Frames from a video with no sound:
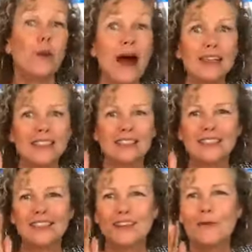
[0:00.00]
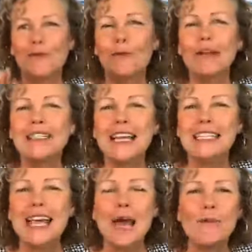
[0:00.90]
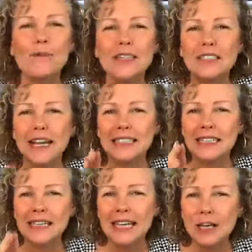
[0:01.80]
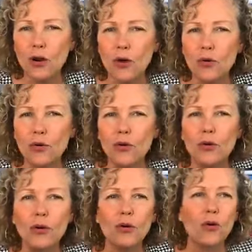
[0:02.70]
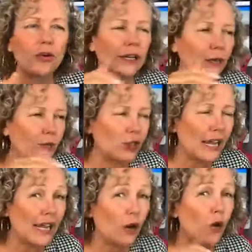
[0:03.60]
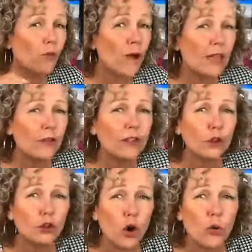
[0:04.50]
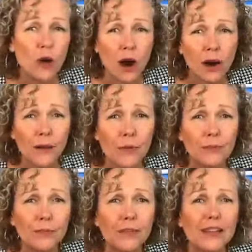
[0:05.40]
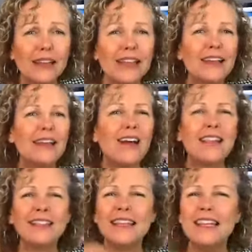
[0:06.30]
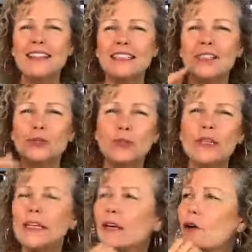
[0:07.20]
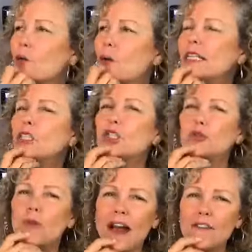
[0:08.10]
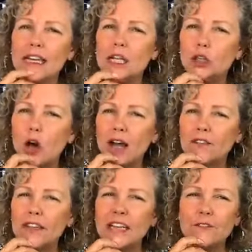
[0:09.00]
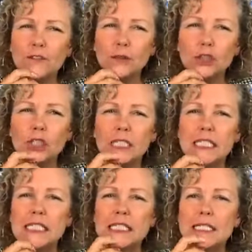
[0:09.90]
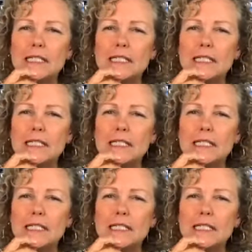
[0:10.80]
But when we tend to emphasize keto or ketogenic rather than low carb, then I think this is really what is driving a lot of confusion,